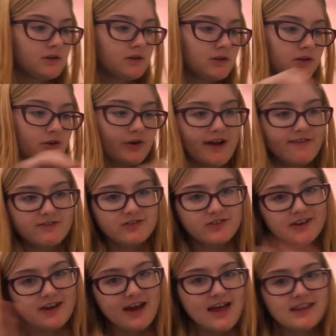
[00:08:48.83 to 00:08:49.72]

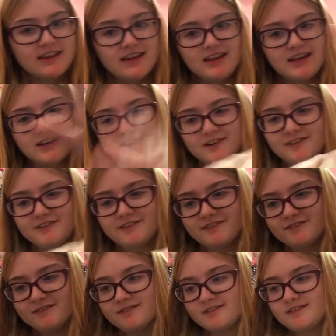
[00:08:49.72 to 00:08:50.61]
Crafter Kelly.
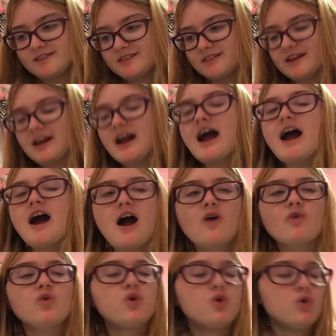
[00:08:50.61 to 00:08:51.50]

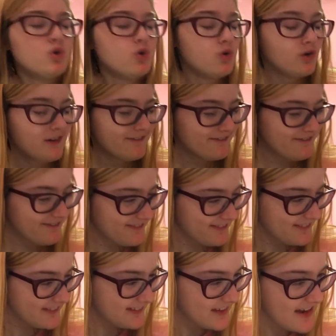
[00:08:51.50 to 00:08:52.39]

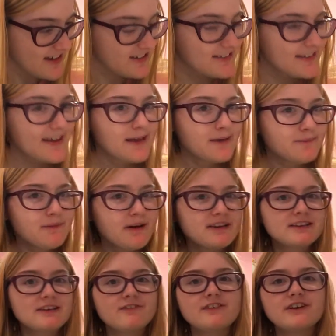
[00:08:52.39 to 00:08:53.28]
I just hit
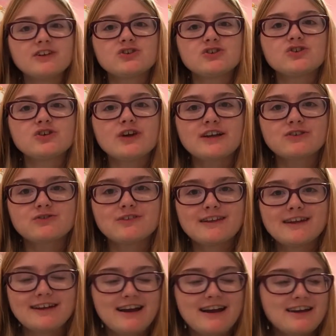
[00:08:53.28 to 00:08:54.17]
myself in the chest with
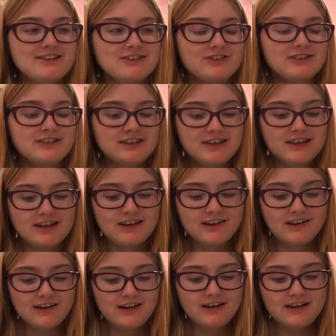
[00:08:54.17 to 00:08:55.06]
that. You guys couldn't see.
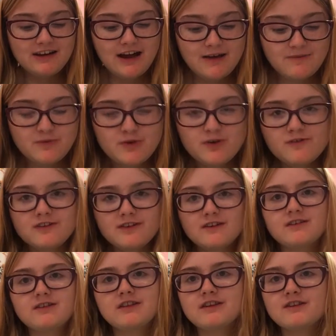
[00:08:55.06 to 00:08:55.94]
I moved
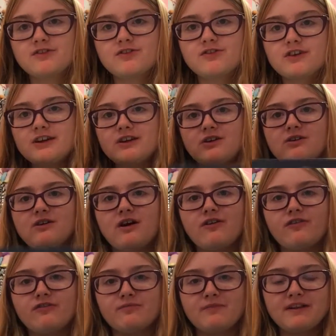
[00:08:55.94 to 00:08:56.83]
the, the thing
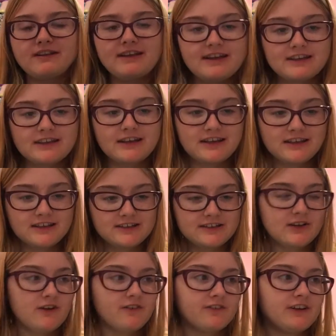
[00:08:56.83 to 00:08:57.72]
off my desk and I like,
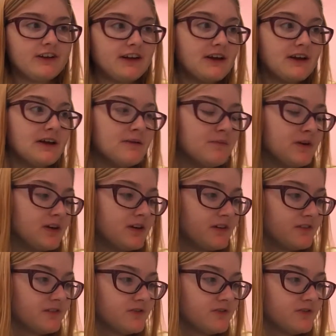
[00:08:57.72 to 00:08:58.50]
shut it off and it hit me.